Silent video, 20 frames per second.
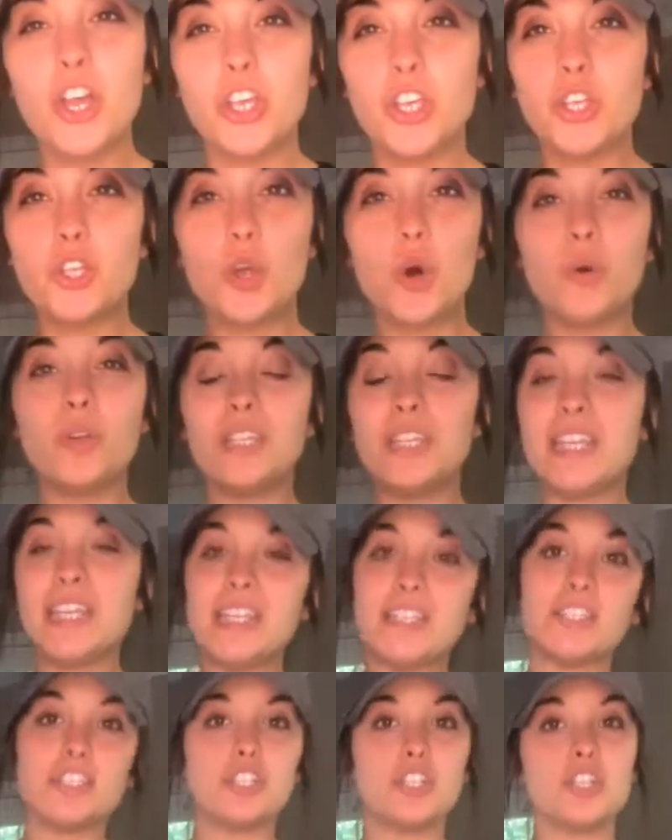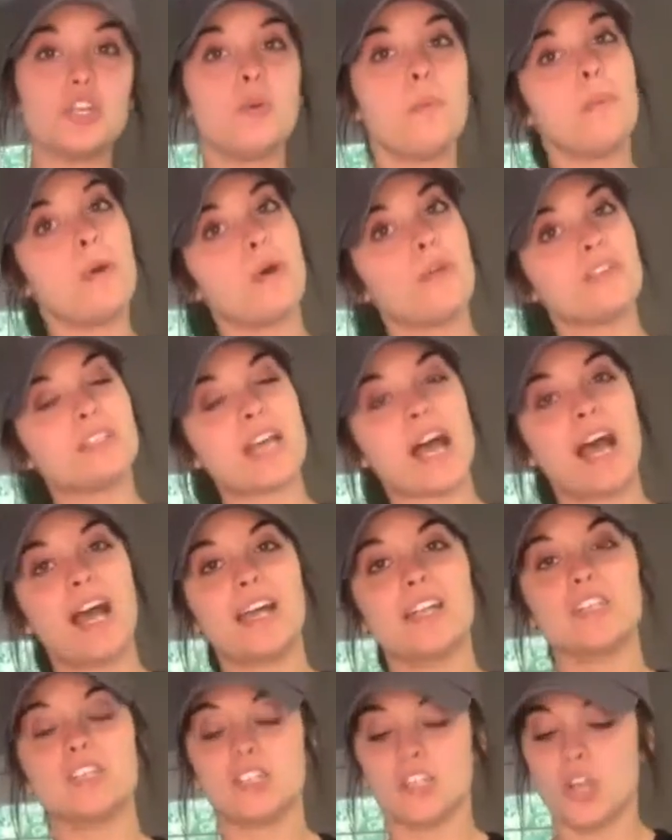you don't need to do both
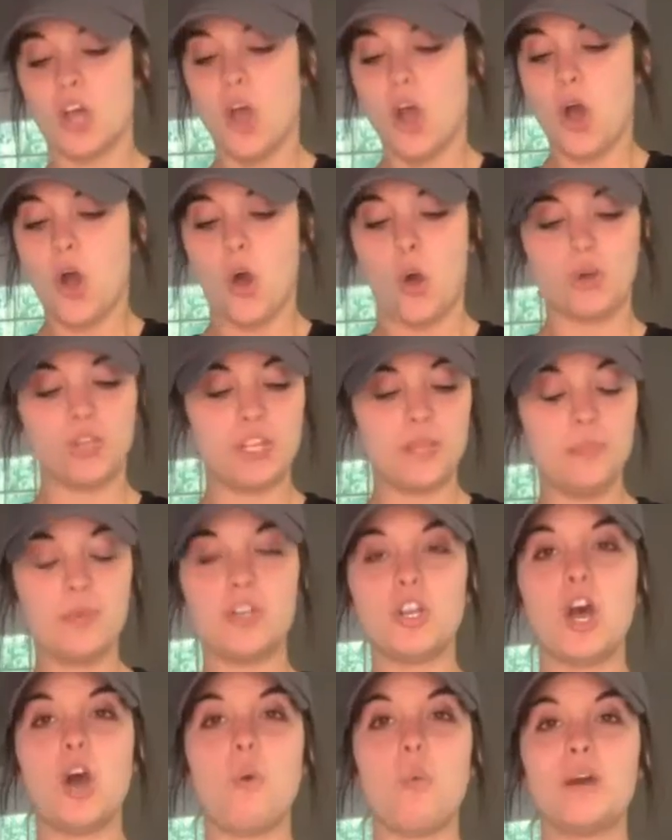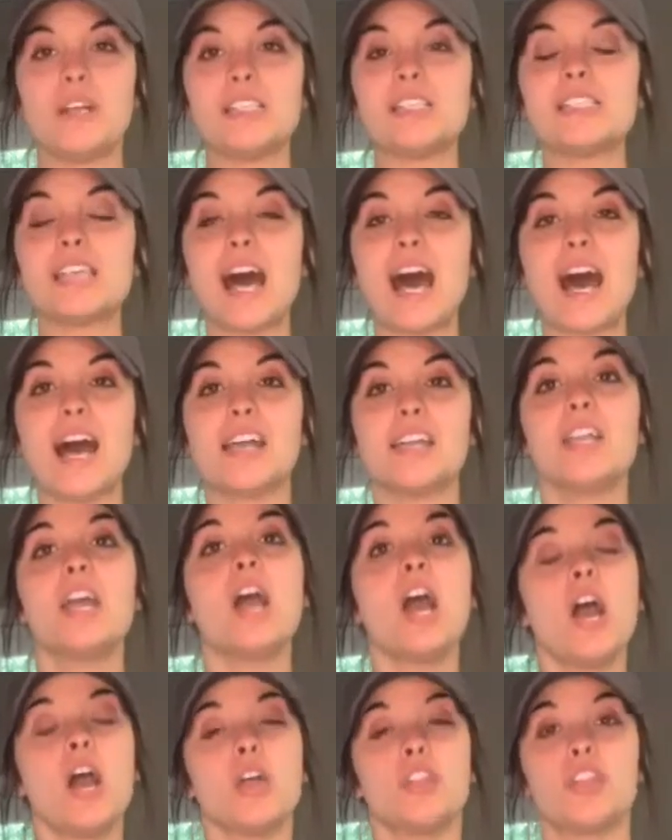sides. Only put it on one side.
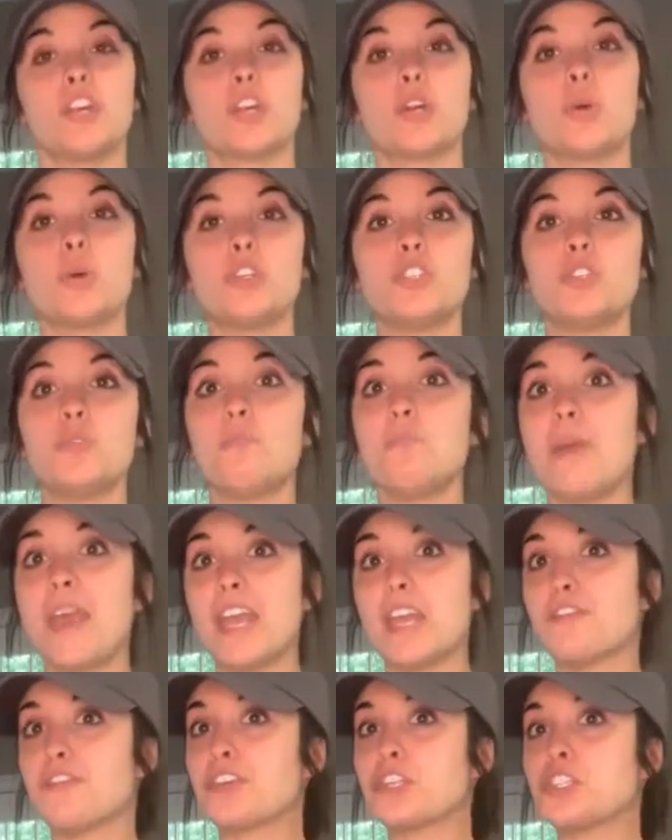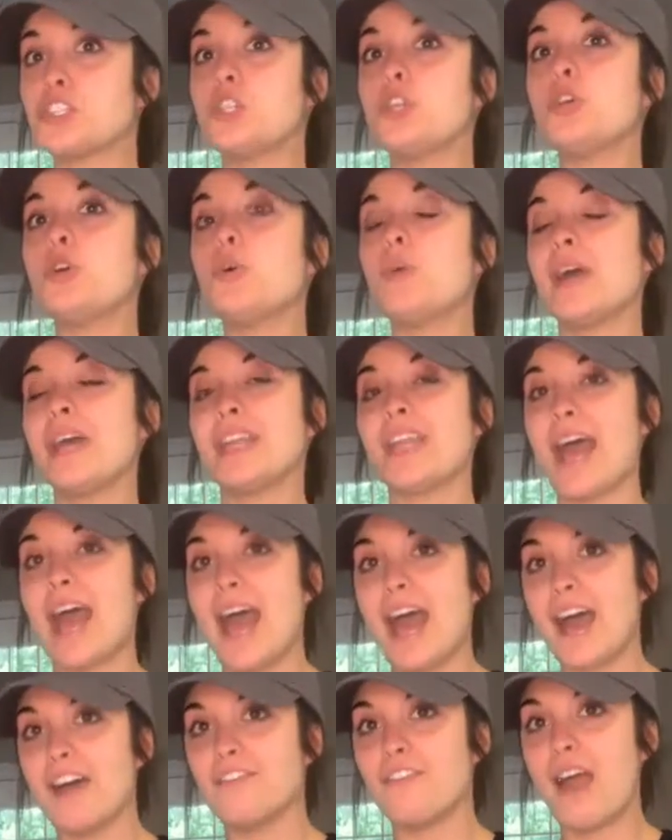They're going to bake for
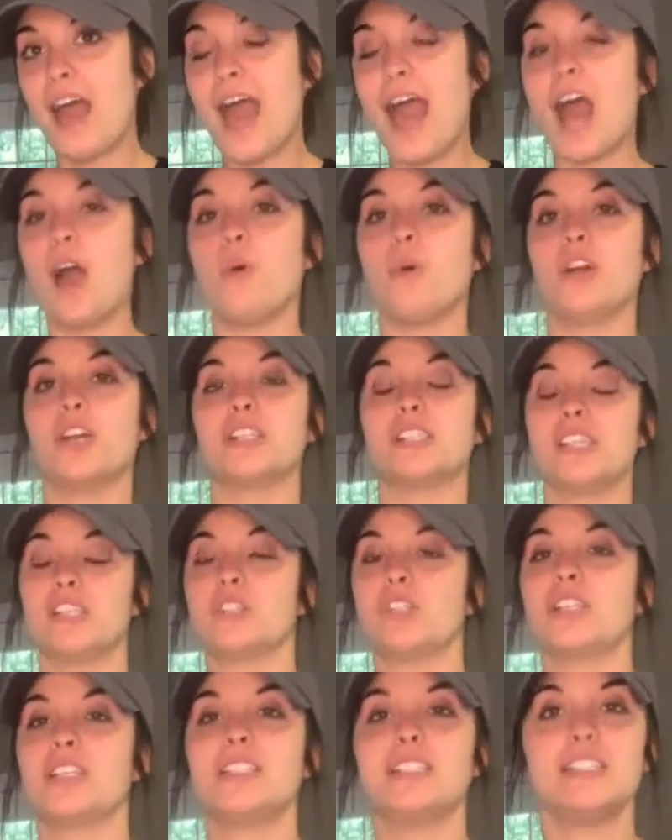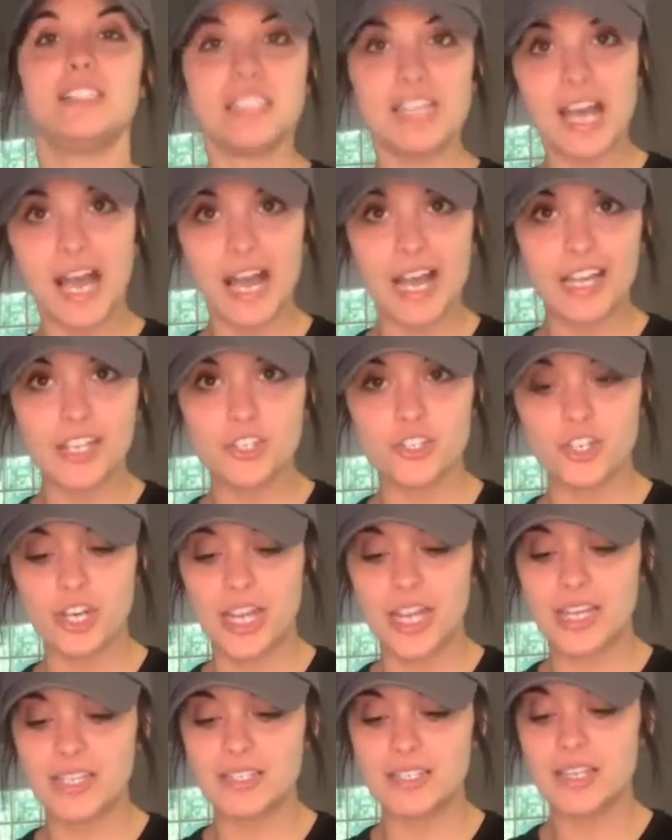2.5 hours. It's going to
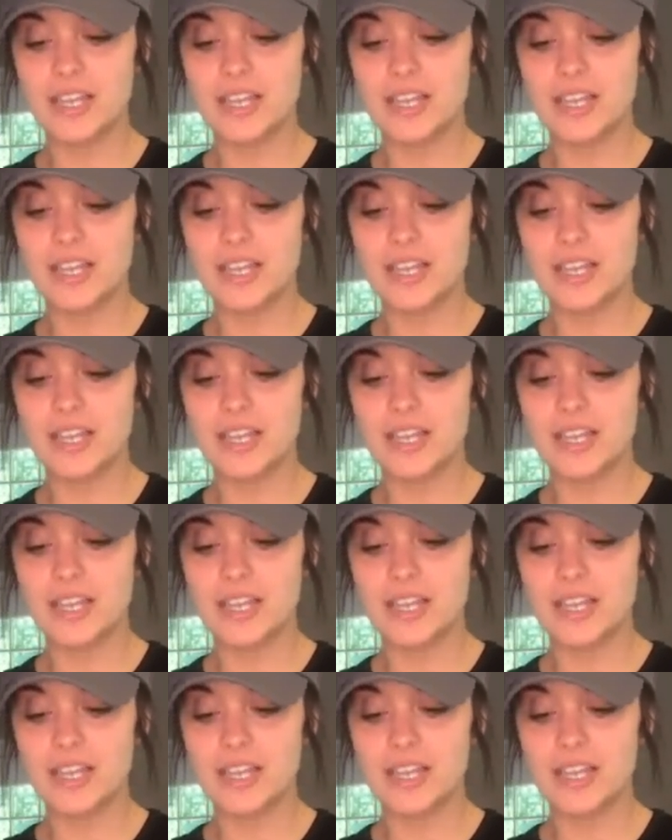dehydrate